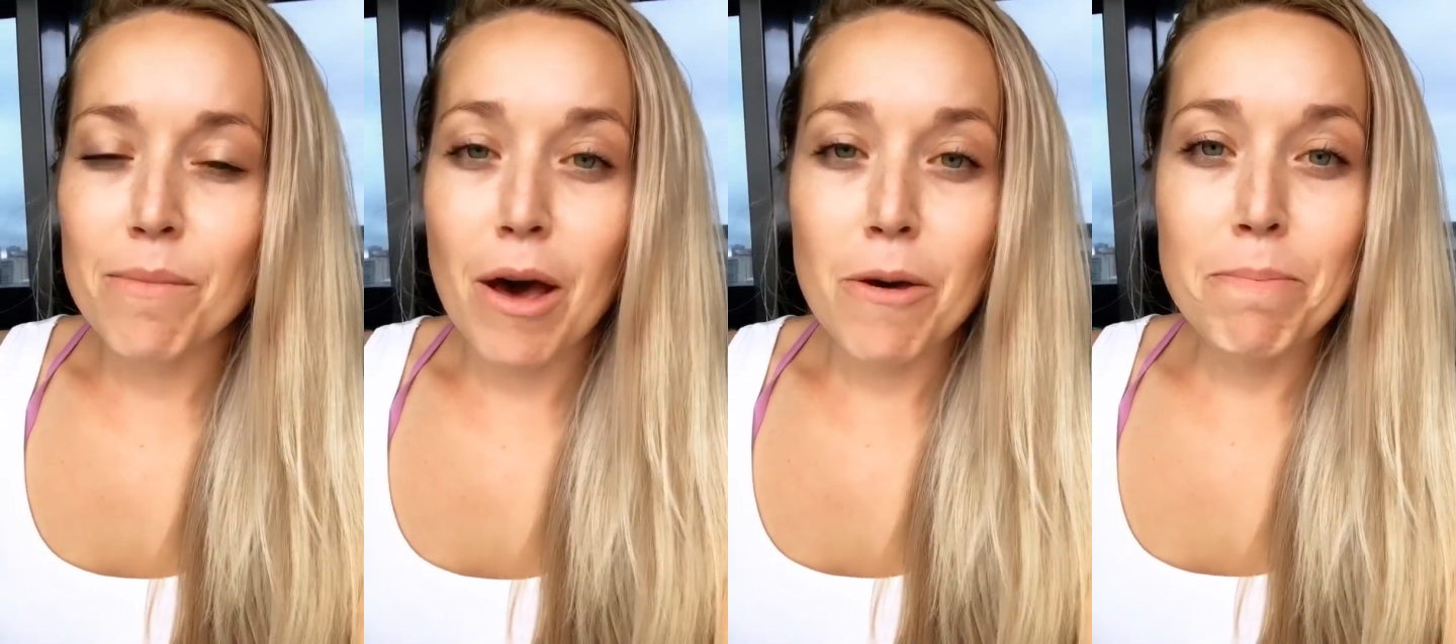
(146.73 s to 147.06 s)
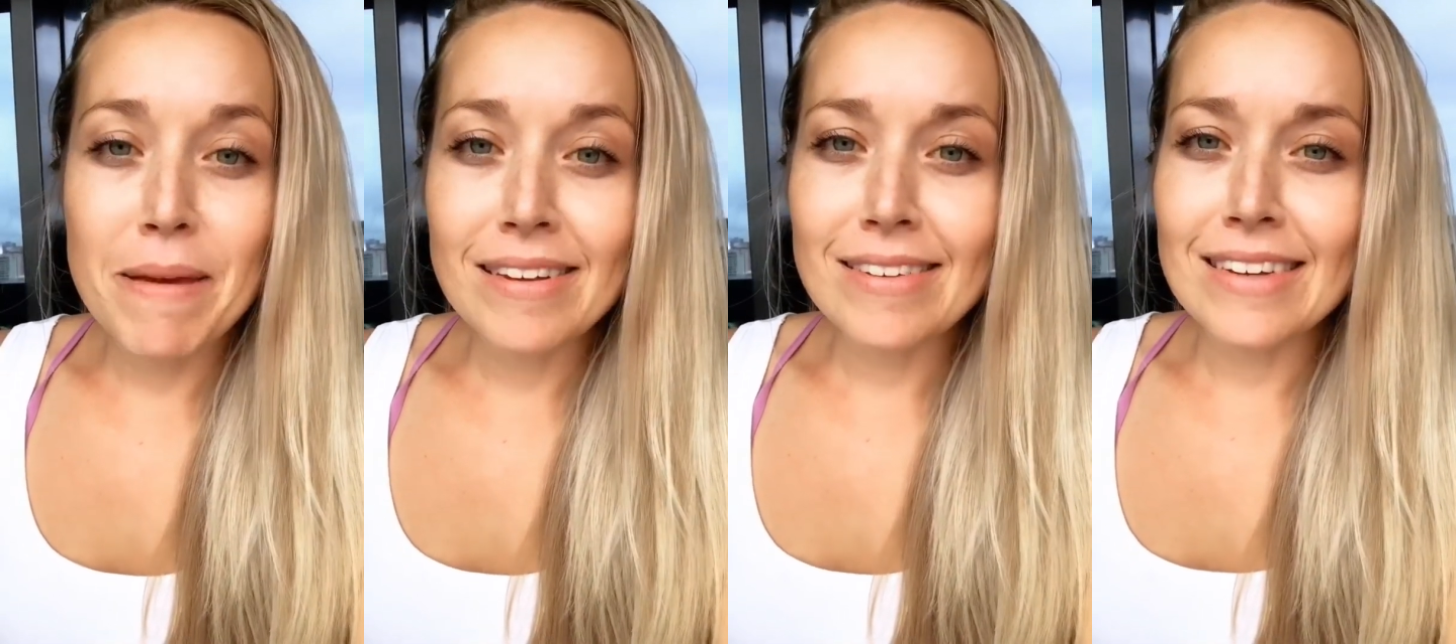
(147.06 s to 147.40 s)

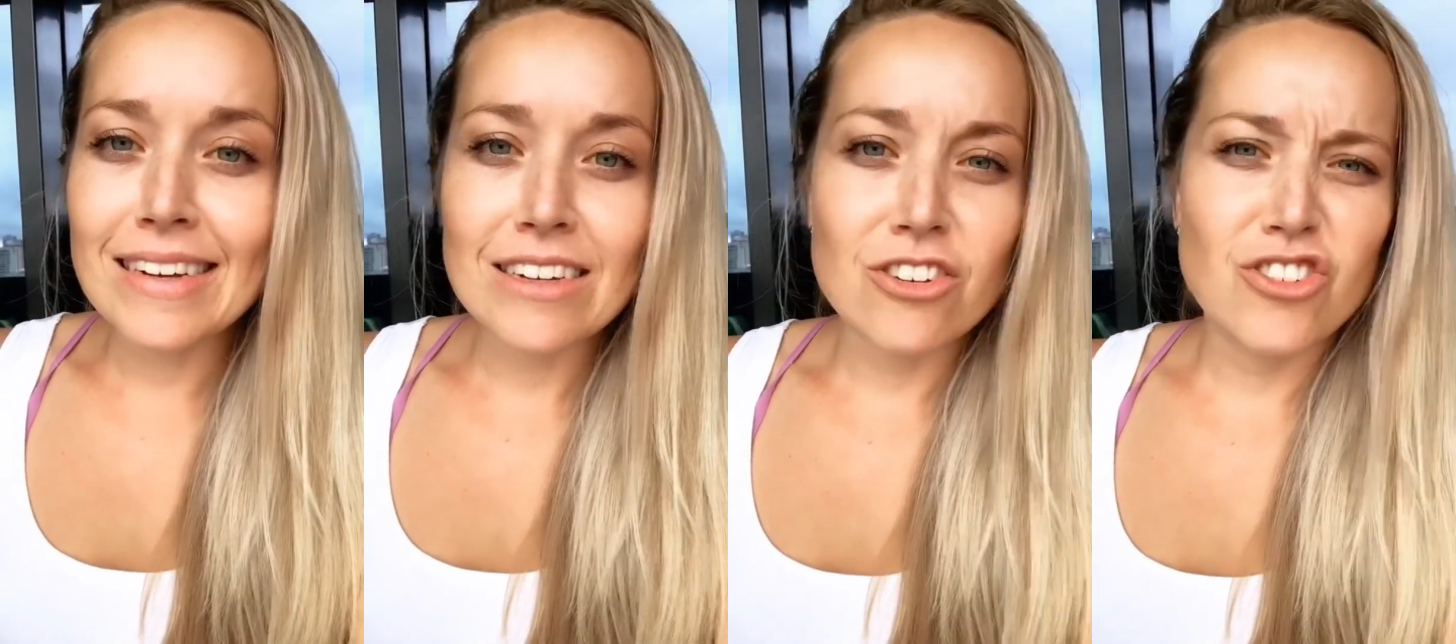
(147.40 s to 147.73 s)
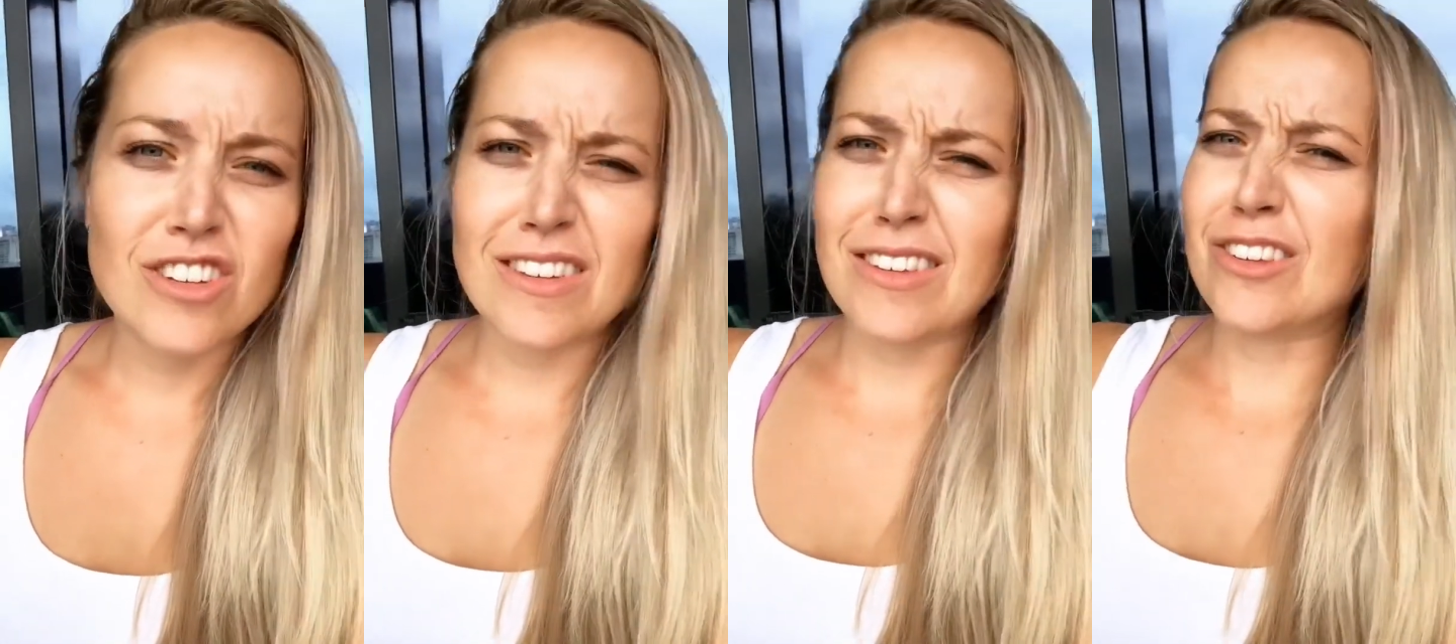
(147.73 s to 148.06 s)
Obesity is
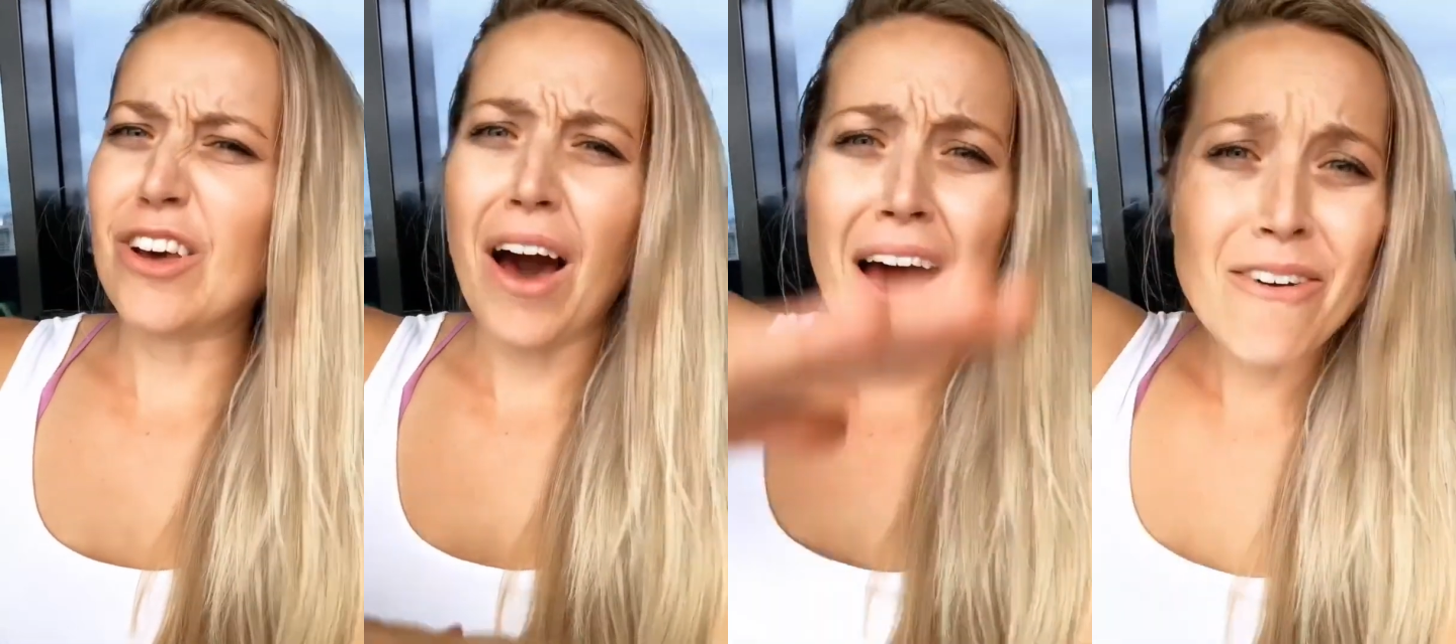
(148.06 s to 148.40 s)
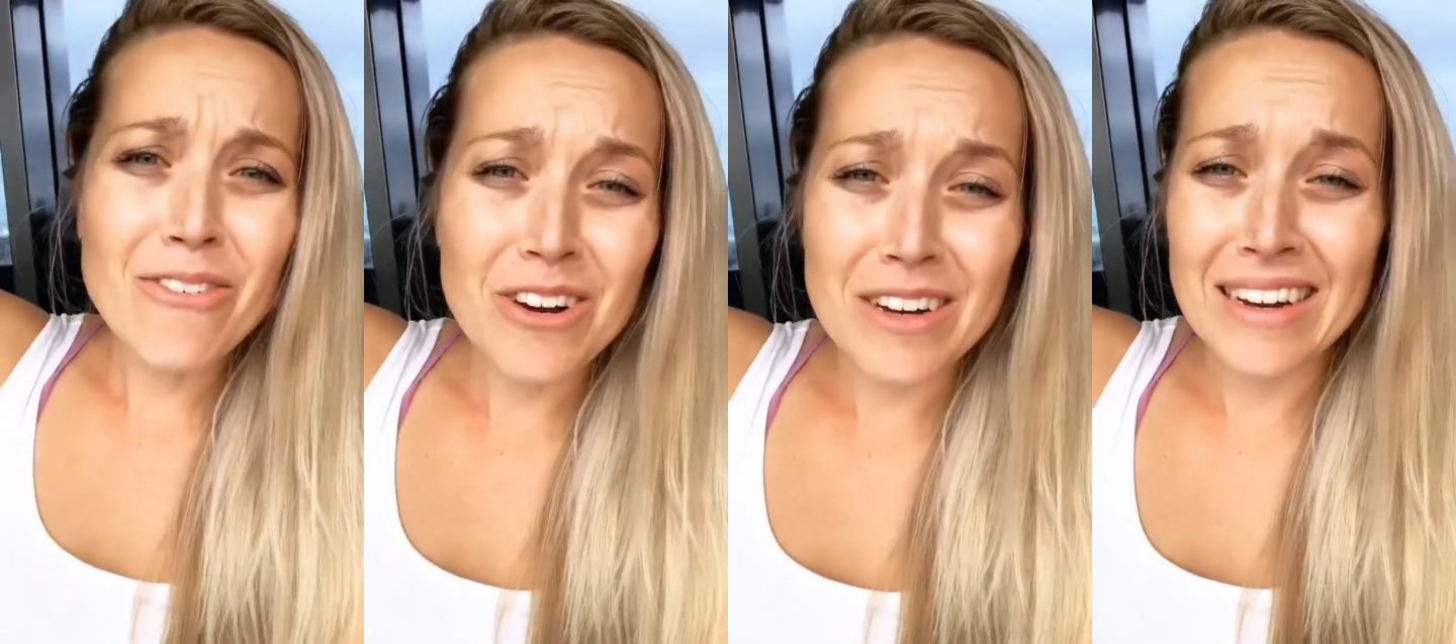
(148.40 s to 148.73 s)
just
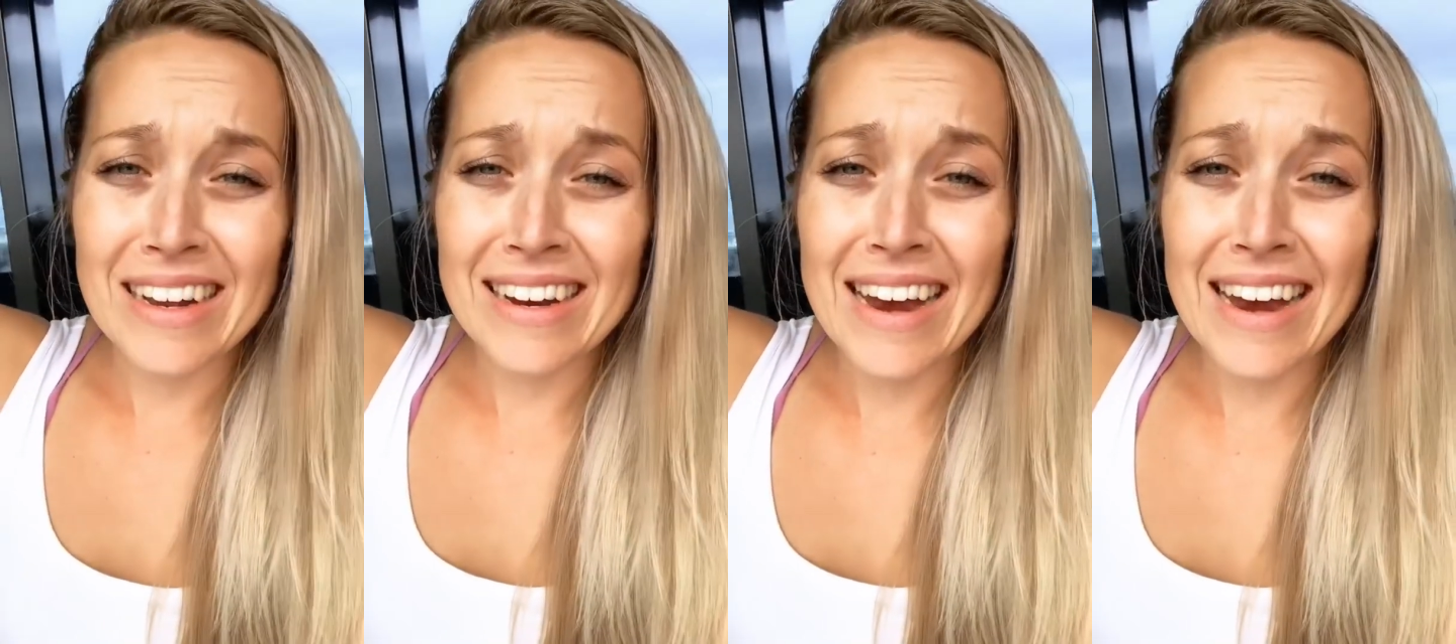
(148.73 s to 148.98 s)
skyrocketing